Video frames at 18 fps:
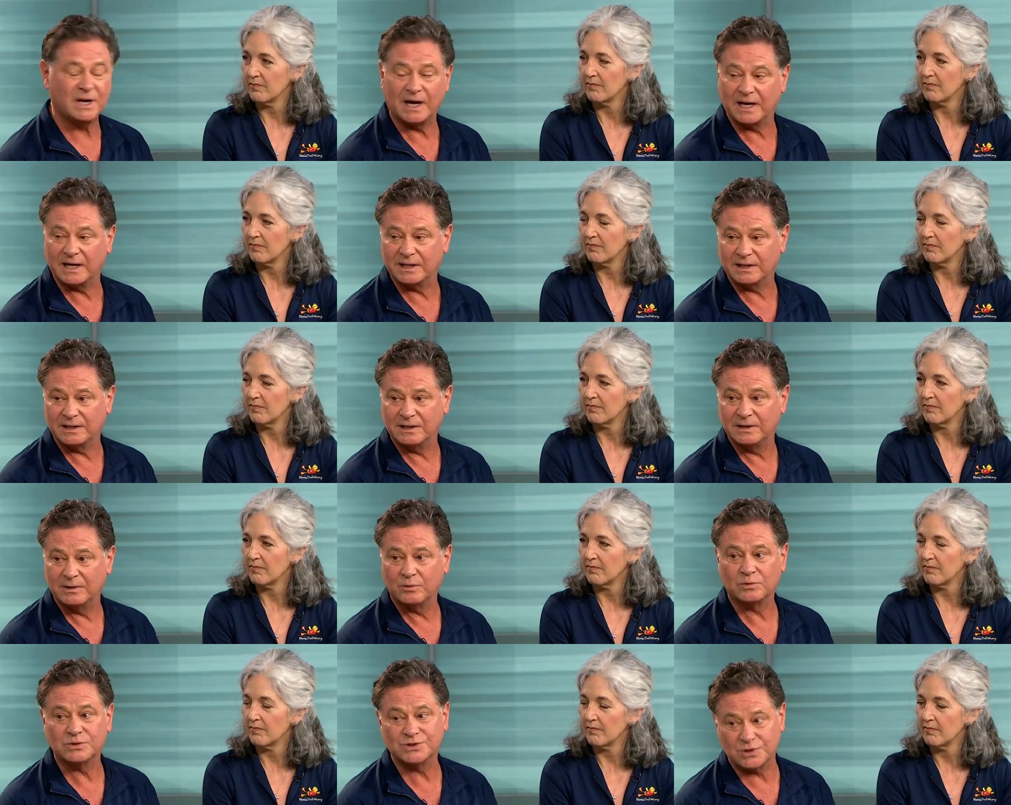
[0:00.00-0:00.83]
Speaker 1: I
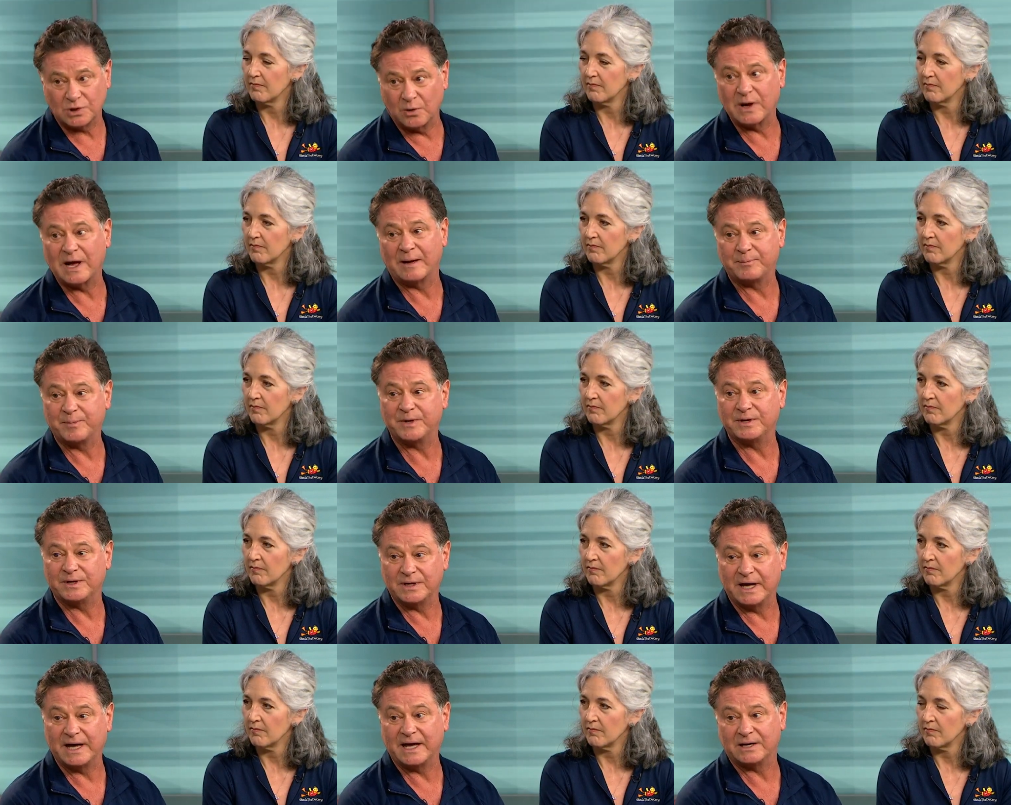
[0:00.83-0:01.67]
were so happy
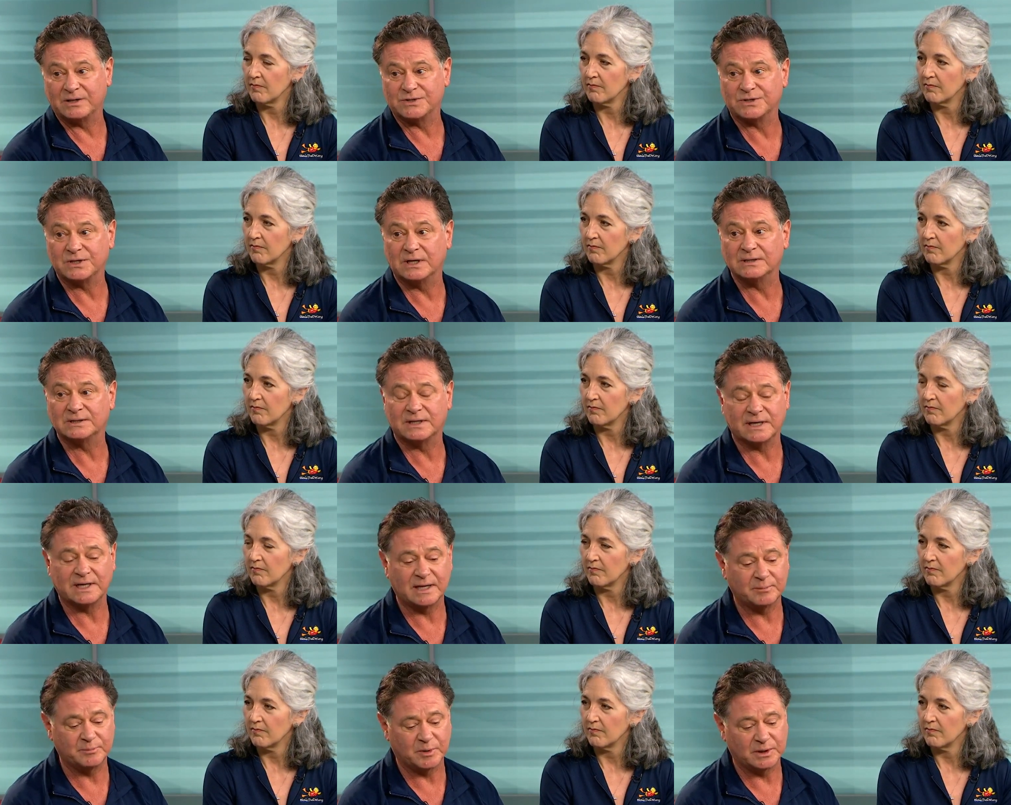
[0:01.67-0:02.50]
you had us on
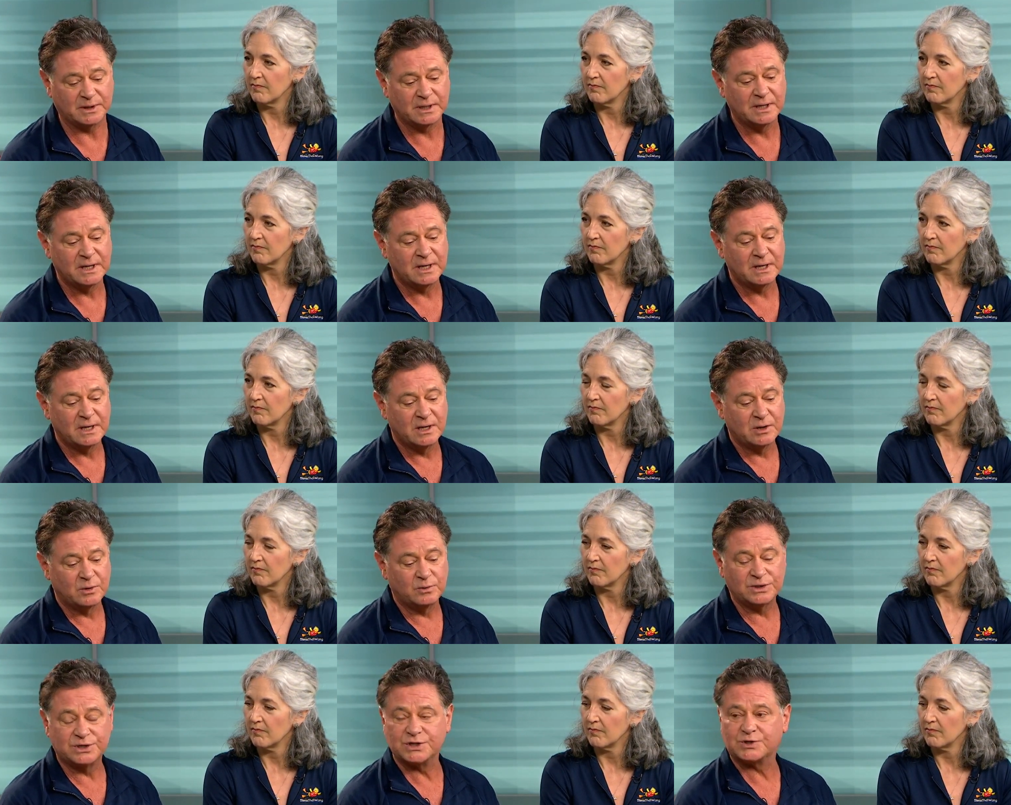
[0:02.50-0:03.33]
today, but
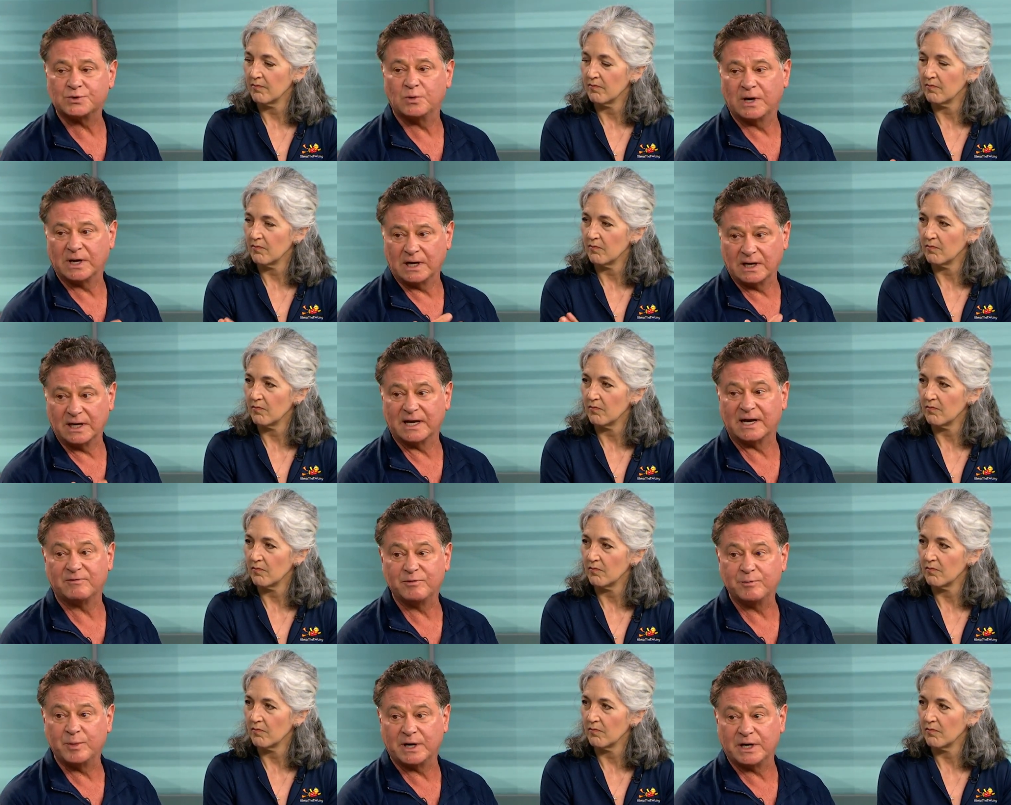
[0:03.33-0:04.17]
we just want to let
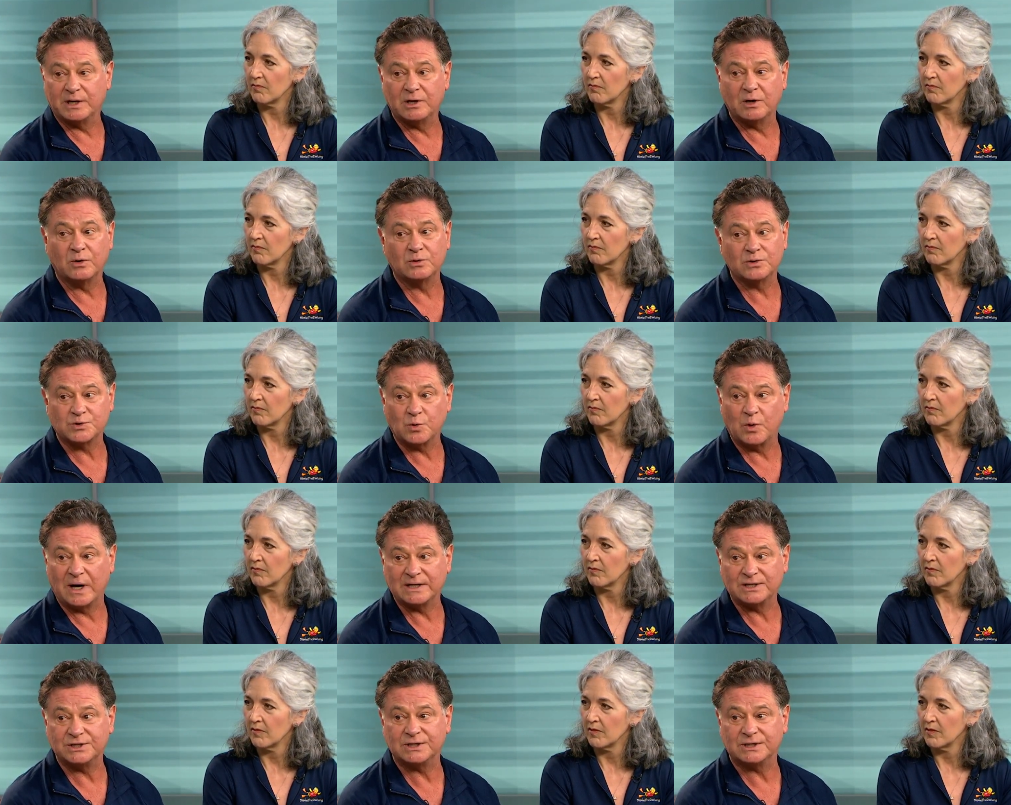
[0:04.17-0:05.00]
everybody know who's
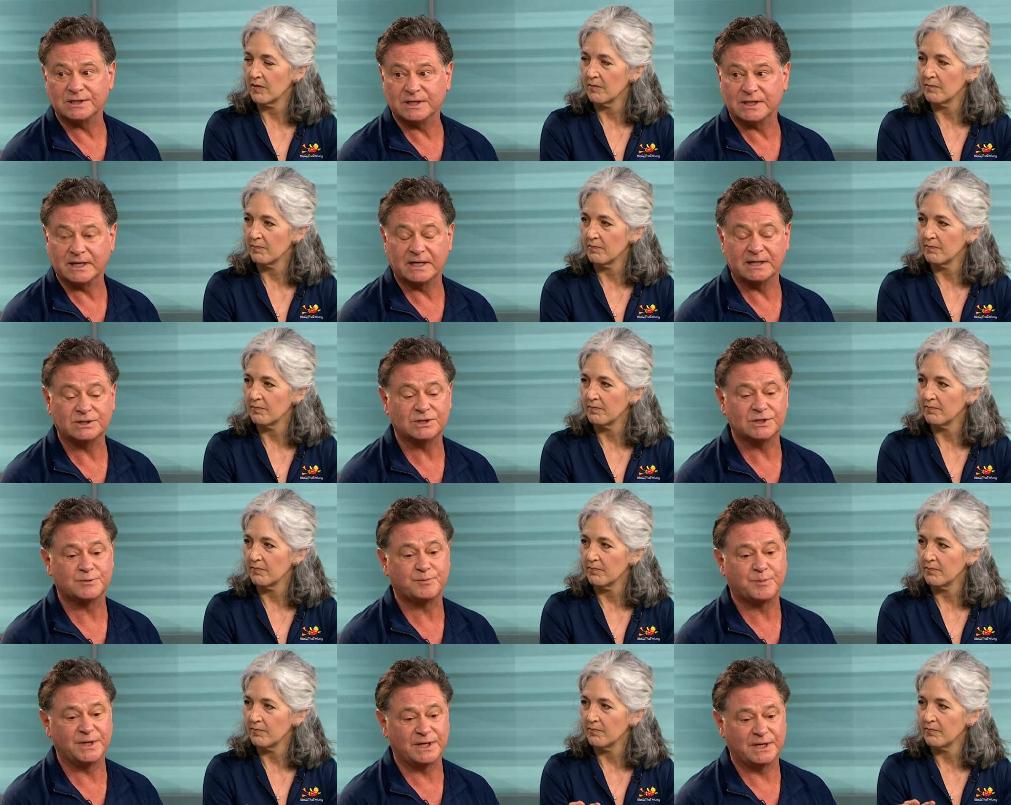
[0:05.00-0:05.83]
watching today.
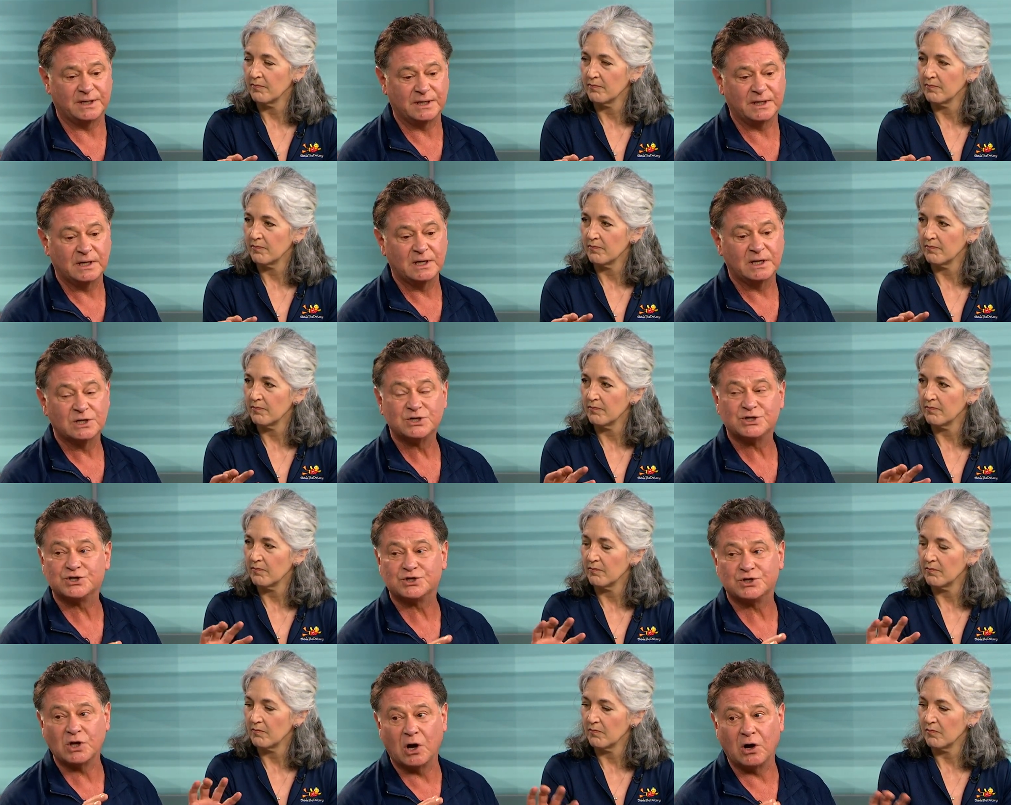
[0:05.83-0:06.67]
Just be
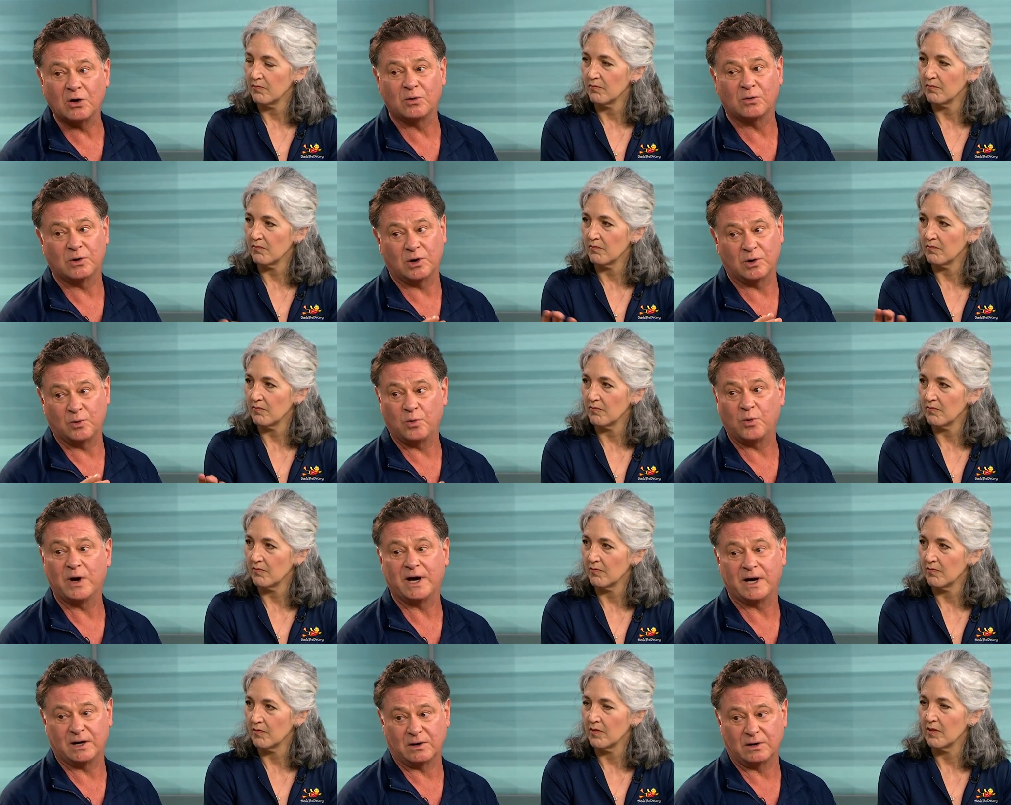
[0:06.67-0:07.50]
so
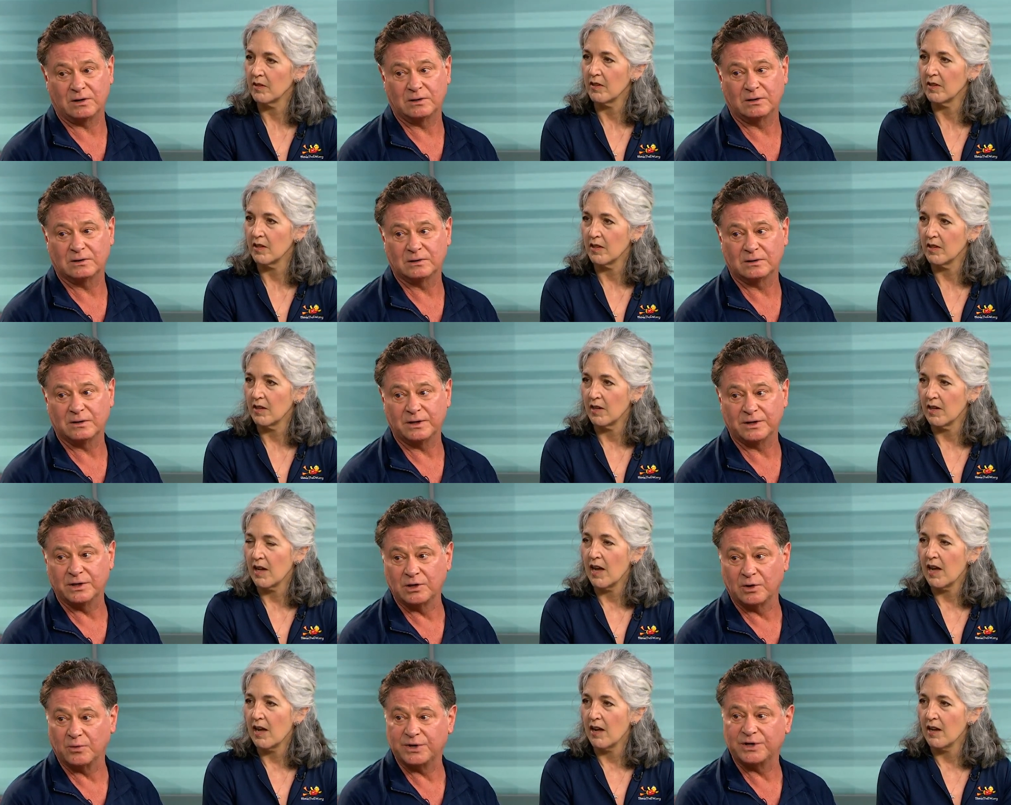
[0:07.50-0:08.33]
aware
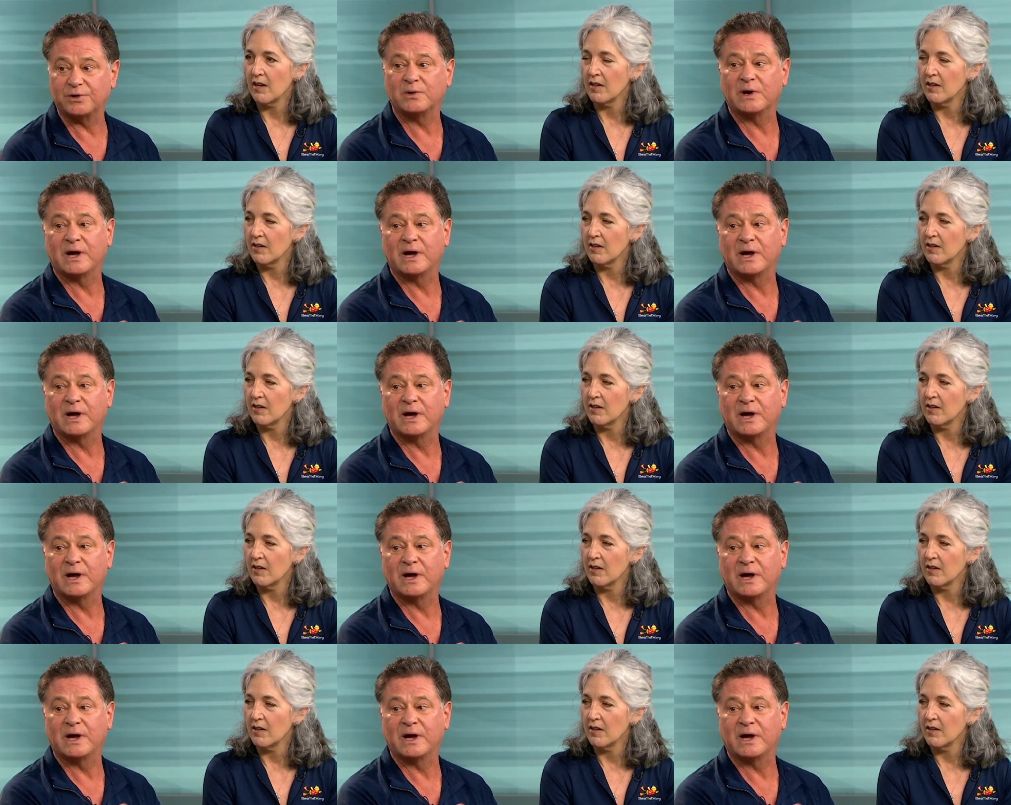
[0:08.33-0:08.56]
you know, when you're